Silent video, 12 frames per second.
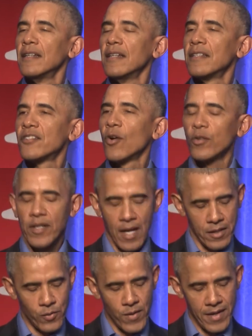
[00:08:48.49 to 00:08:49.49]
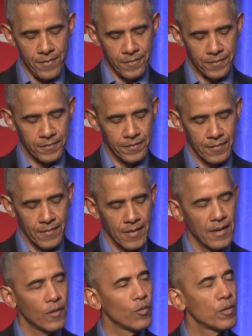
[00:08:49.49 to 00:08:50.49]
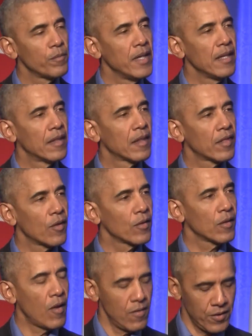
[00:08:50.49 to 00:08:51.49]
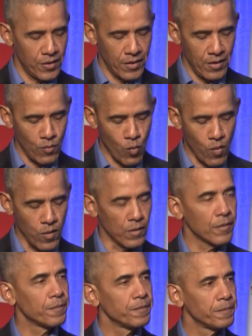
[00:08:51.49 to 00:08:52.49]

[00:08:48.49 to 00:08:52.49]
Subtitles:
its own country, it would be the third largest in the world.